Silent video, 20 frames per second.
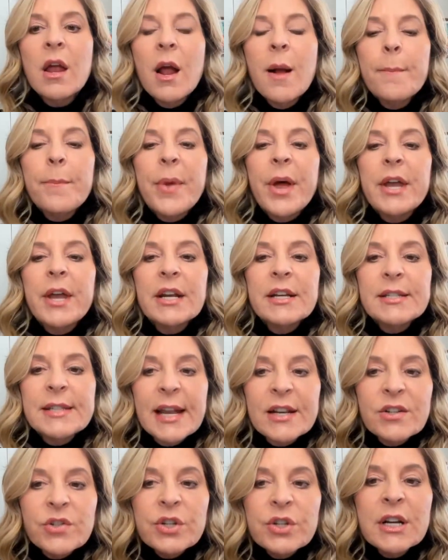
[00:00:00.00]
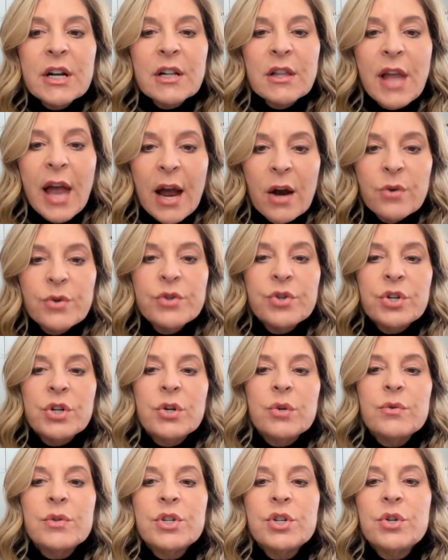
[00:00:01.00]
but essentially it allows you
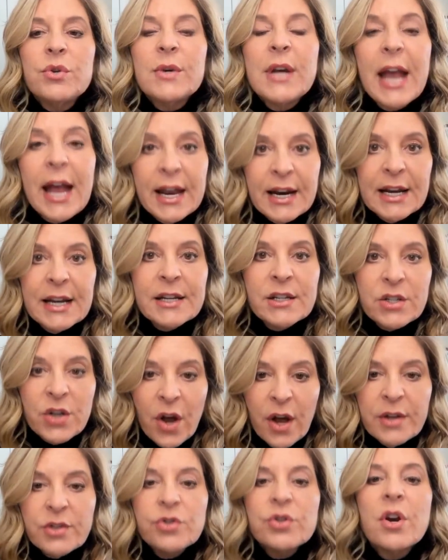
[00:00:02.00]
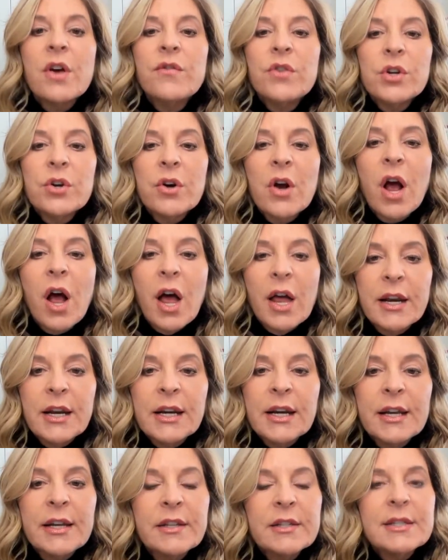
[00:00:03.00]
to get in touch of your
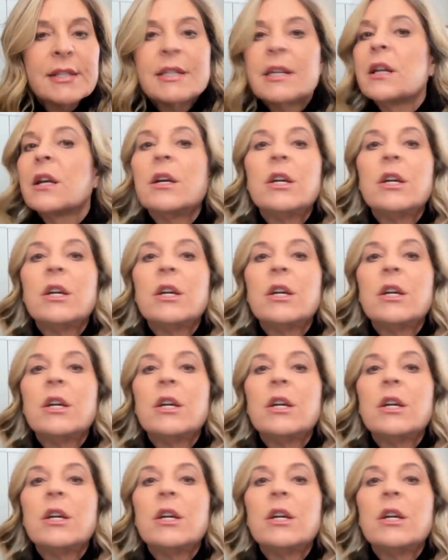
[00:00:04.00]
audience,